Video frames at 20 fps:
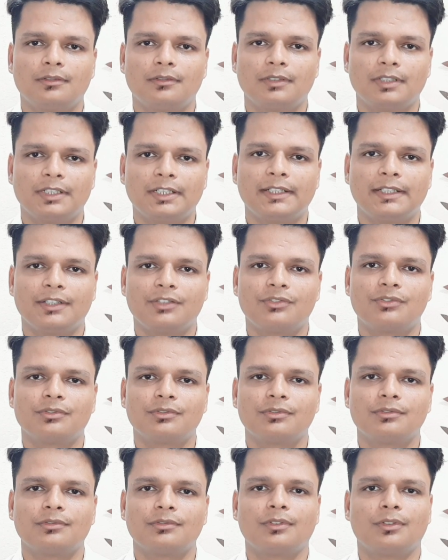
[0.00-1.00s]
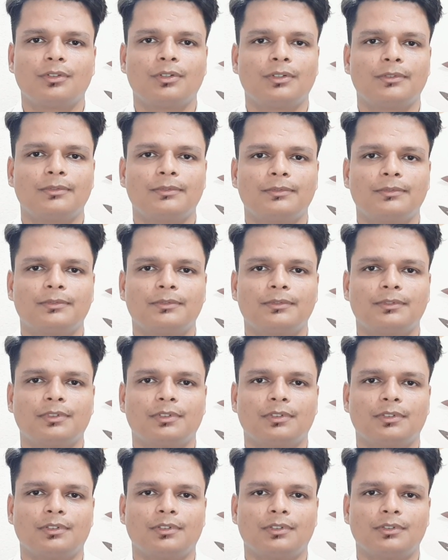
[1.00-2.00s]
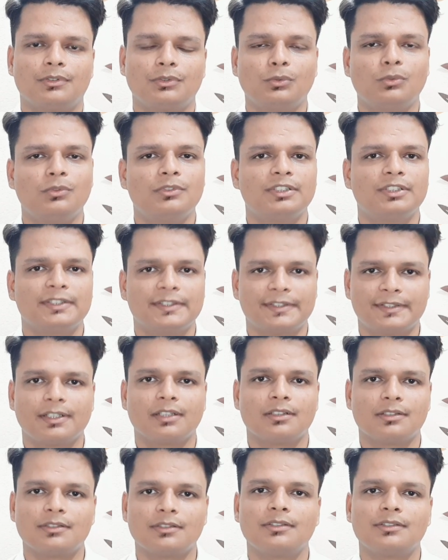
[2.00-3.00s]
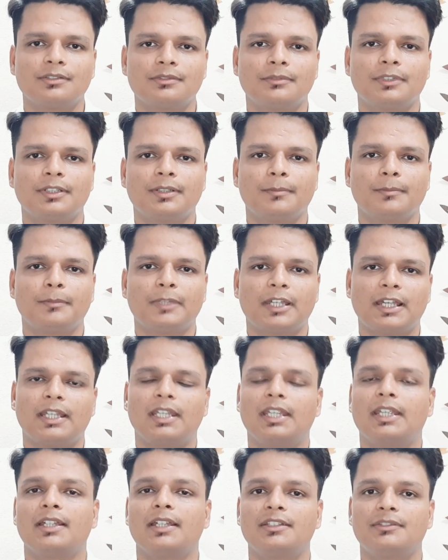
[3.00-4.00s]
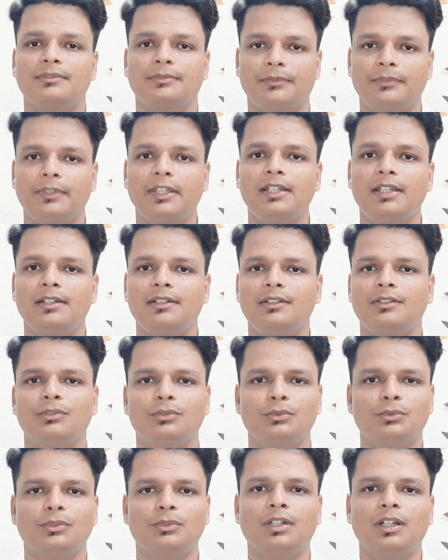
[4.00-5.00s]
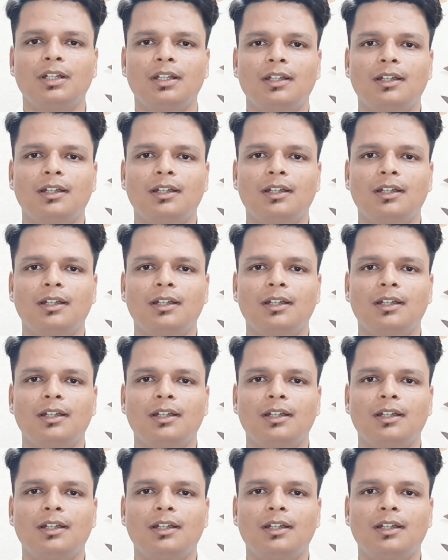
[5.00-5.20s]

detection of those instances when bank has failed to